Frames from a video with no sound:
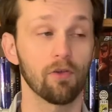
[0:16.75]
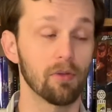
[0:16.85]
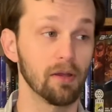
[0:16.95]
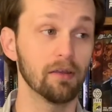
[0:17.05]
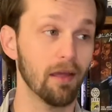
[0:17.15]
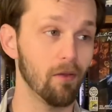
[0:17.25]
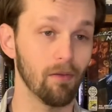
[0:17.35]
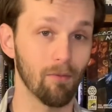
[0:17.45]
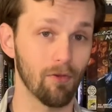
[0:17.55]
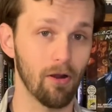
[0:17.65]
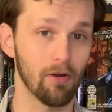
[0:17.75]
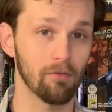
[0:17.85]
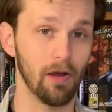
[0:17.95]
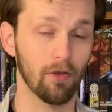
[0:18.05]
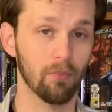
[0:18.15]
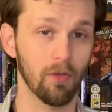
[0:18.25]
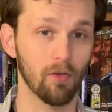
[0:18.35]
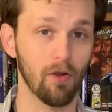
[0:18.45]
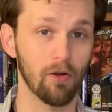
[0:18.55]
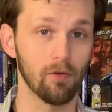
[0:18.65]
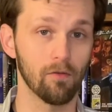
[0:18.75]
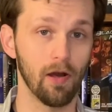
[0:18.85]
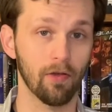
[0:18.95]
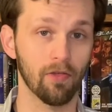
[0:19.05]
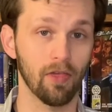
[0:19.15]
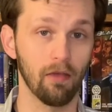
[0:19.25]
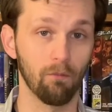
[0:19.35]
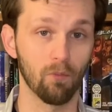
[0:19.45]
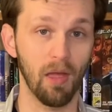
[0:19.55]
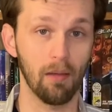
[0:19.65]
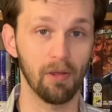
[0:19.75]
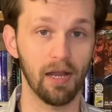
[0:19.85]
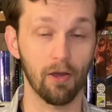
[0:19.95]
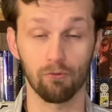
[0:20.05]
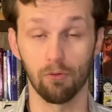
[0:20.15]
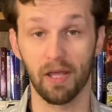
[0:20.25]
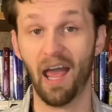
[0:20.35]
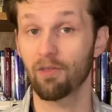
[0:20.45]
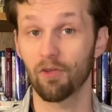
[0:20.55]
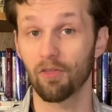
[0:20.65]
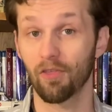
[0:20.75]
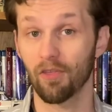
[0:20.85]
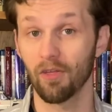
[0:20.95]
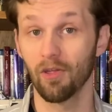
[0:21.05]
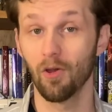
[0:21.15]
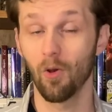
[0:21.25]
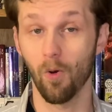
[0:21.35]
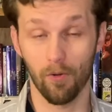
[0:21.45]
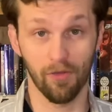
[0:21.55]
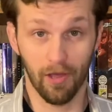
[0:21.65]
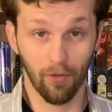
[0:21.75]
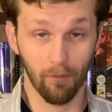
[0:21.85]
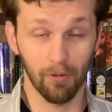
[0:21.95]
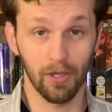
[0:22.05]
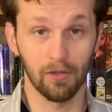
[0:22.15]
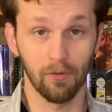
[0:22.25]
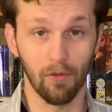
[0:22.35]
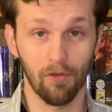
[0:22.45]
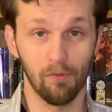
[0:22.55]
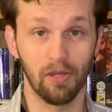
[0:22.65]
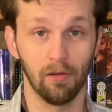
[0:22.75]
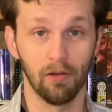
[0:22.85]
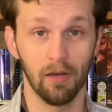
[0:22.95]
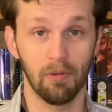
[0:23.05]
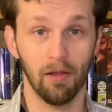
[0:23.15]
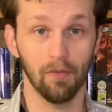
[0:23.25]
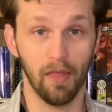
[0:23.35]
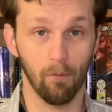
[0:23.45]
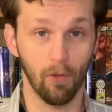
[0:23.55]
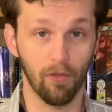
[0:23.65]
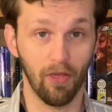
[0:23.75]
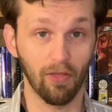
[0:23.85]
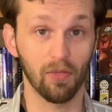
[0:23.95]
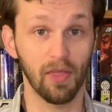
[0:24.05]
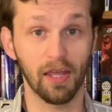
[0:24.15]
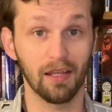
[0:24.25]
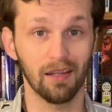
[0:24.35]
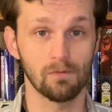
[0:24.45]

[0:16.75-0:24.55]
You can tell it was Gardner Fox because Gardner Fox gives Batman actual gadgets or things to put into his utility belt. That was his thing.